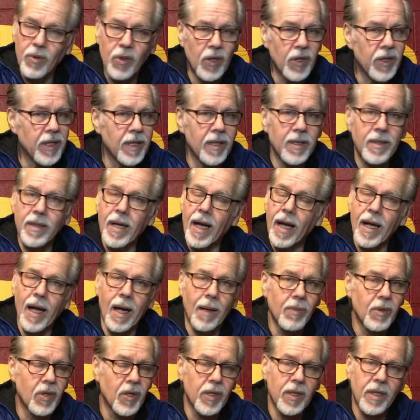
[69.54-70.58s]

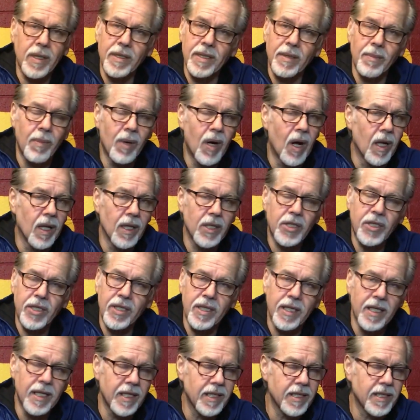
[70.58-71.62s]
gonna demolish
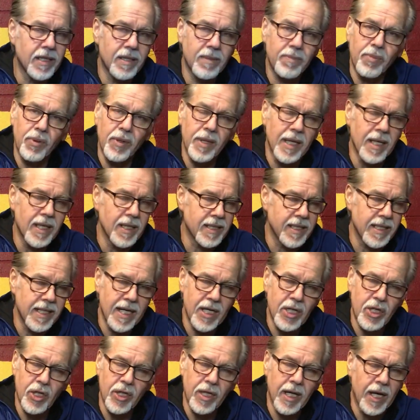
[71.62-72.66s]
this
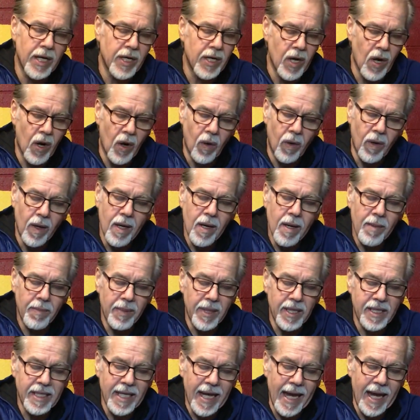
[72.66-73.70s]
pronunciation, I know,
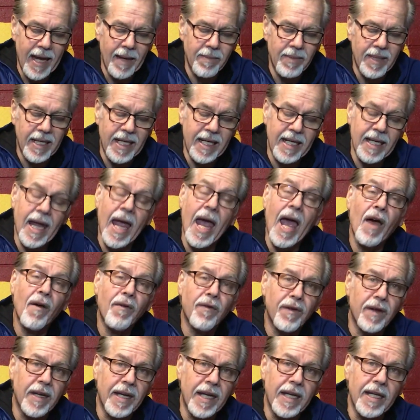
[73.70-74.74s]
but it's
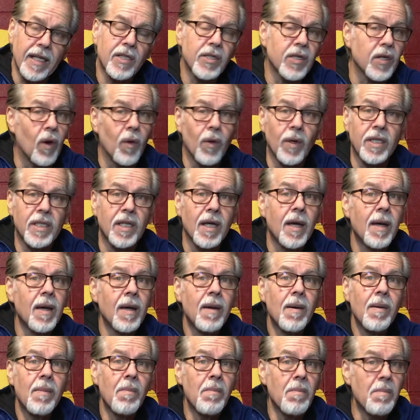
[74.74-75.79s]
Mefe, so it's
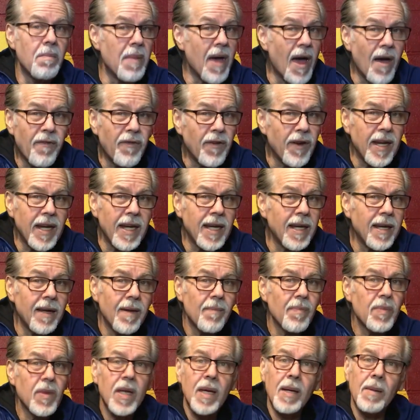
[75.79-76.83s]
Mefe,
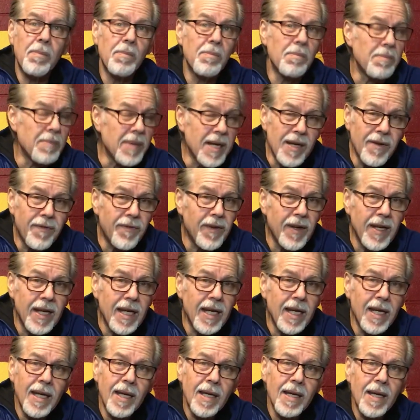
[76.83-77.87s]

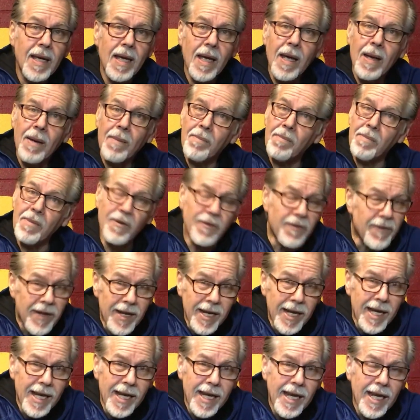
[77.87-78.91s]

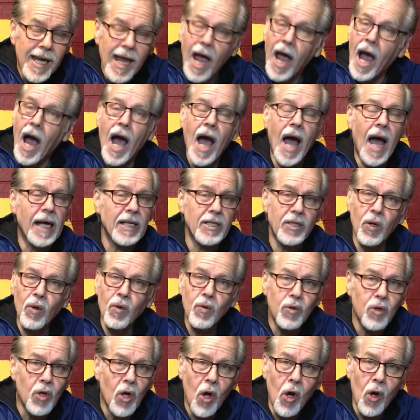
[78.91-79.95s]
Mefe. I
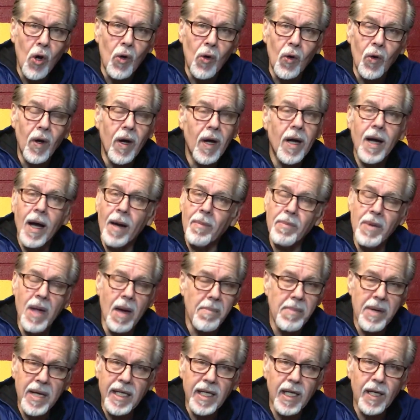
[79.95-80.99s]
don't know. I'm not
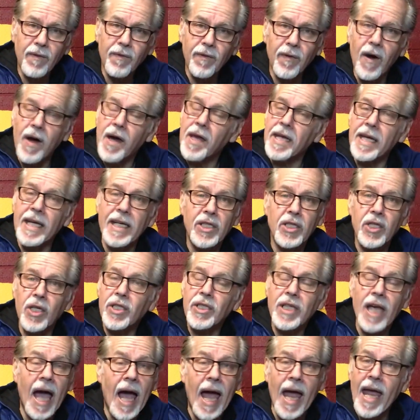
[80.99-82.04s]
making fun. It's
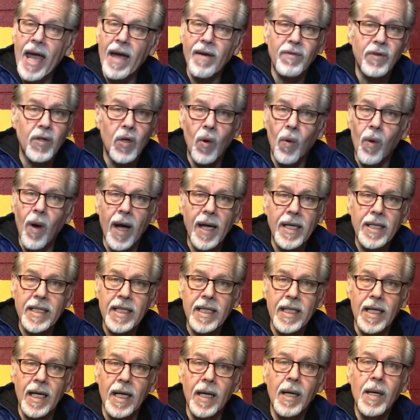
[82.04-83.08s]
just I have no
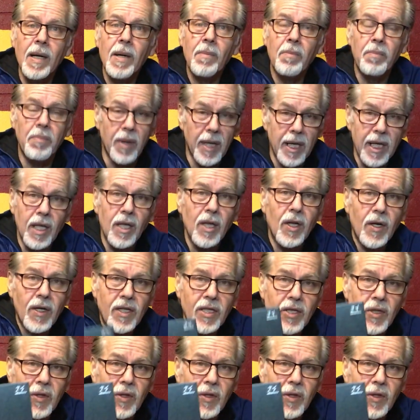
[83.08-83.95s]
idea. But it looks